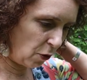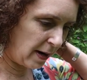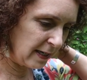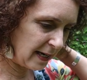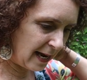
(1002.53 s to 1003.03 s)

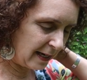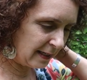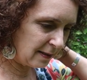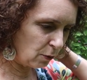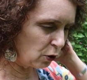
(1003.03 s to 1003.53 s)

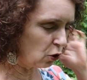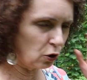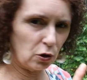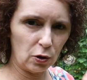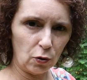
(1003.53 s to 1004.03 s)
Granddaddy's, which is
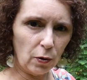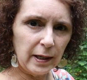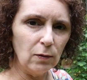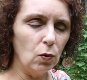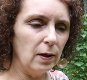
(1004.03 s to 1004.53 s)
just a
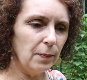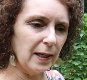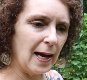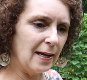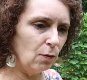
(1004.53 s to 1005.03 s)
green one, but
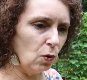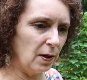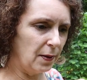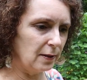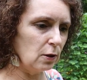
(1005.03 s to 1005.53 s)
kind of
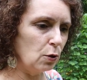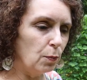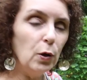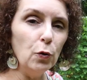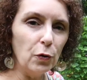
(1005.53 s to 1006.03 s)
one that's
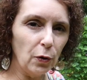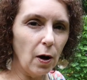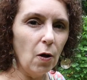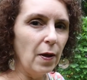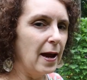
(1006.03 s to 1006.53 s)
smoother
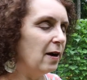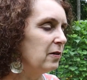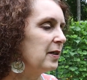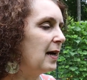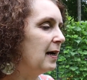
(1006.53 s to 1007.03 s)
on the
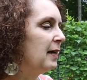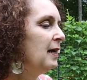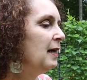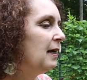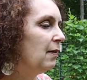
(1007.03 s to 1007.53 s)
outside.
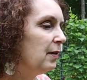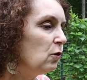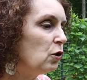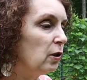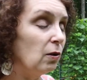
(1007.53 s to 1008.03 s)

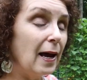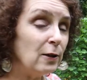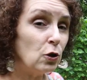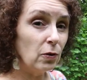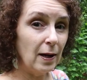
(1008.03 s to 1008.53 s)
This year,
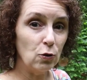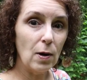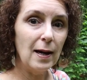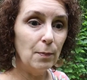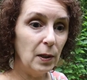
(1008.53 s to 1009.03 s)
last year I
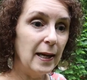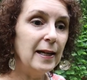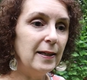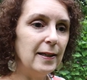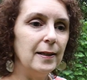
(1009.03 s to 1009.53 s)

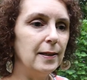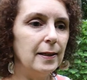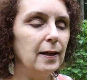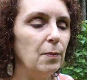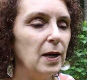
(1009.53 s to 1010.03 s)
planted it, didn't
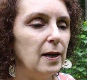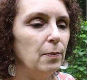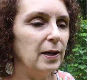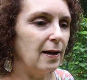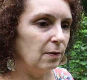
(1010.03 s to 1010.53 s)
come up,
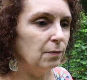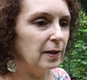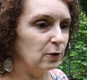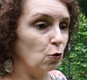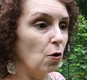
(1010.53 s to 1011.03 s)
but
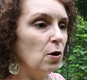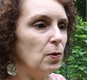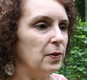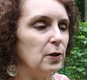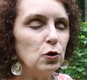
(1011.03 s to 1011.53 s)
it's
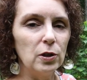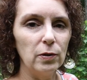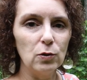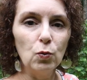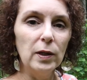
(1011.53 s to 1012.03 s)
growing this year,
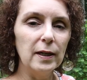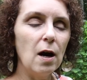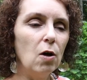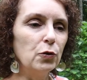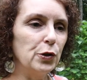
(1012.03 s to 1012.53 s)
is one
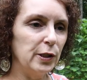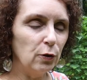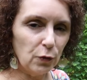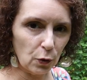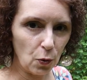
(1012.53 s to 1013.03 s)
called
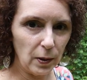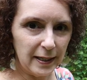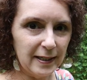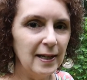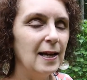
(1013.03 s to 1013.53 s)
Silver
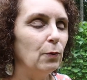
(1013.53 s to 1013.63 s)
Queen.